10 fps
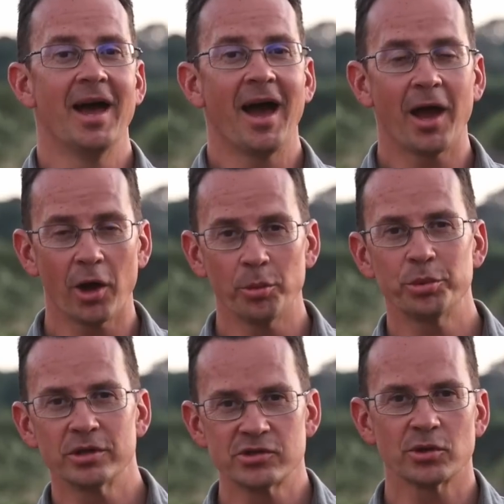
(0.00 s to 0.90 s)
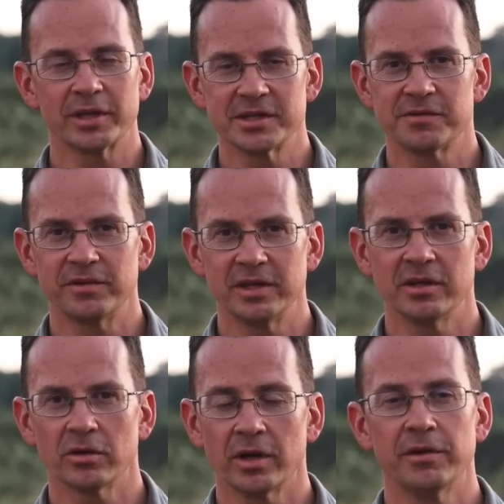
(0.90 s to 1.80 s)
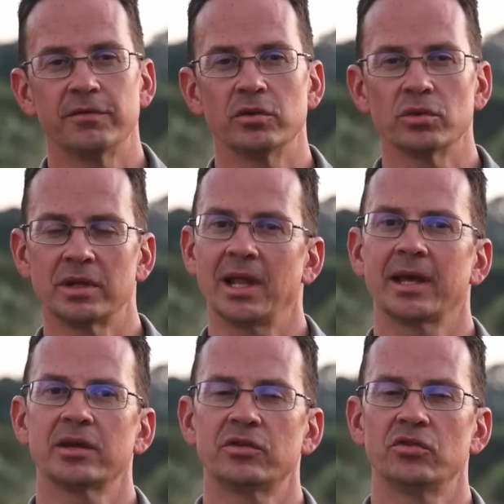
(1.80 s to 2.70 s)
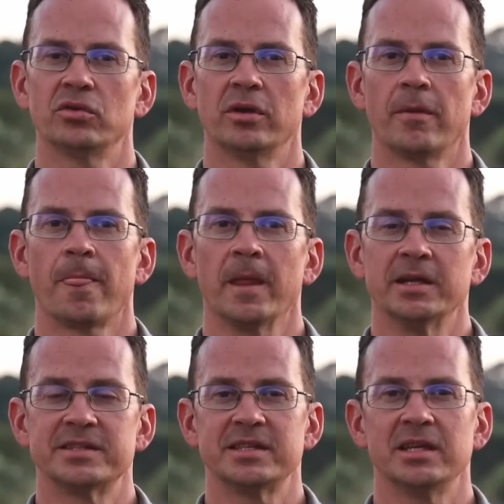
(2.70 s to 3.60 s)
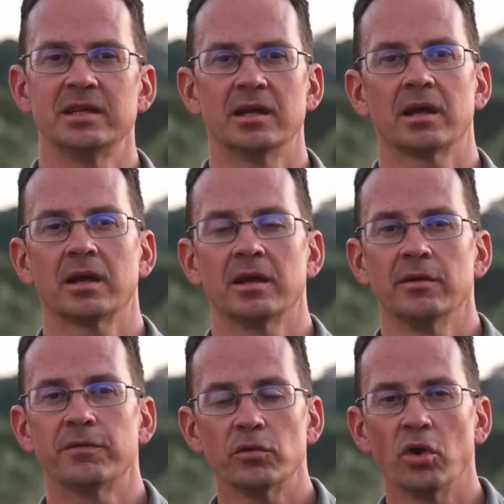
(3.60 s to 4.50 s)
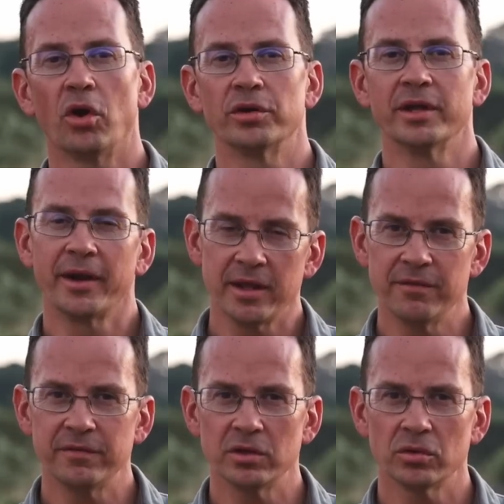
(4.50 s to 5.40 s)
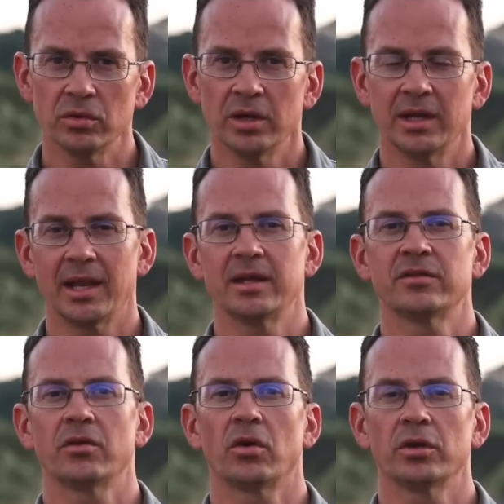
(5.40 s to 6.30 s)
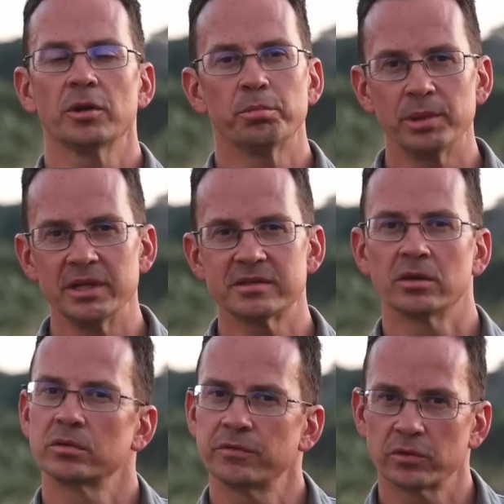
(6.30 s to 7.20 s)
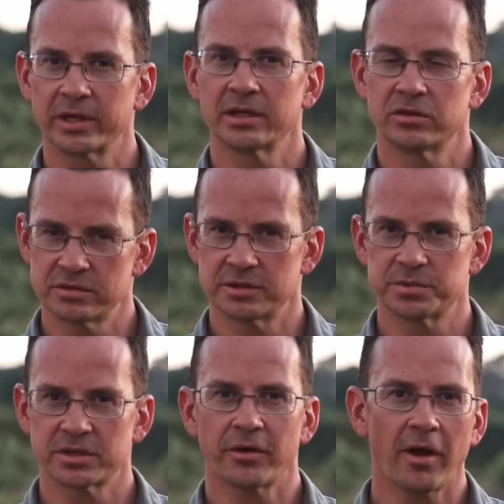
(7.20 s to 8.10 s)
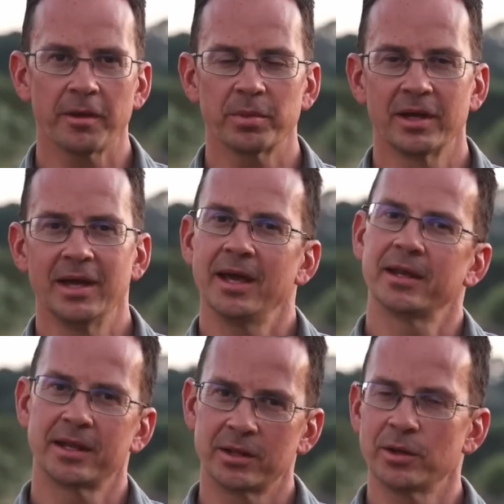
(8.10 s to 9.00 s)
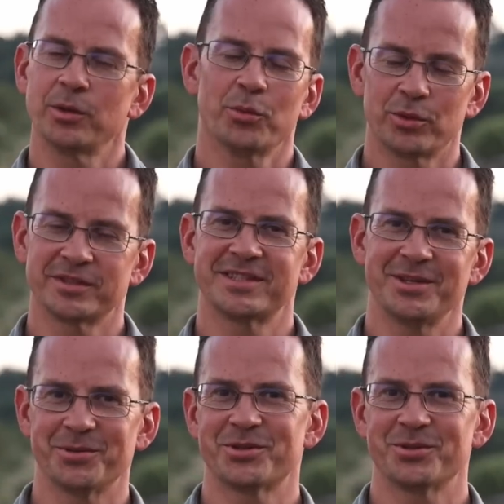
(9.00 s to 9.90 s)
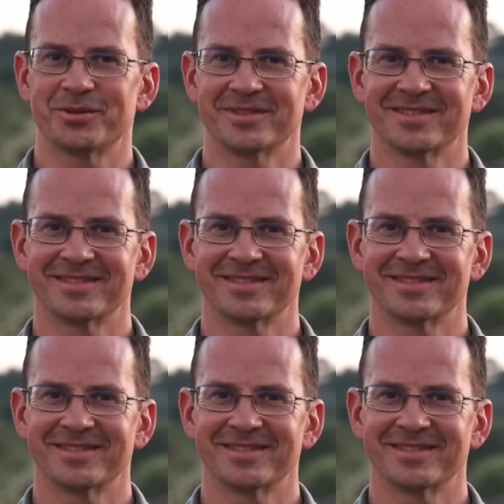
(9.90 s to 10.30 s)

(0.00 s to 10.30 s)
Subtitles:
I hope you enjoyed this video. If you would like to see the full-on review later on, please don't forget to subscribe, and then we'll see you soon.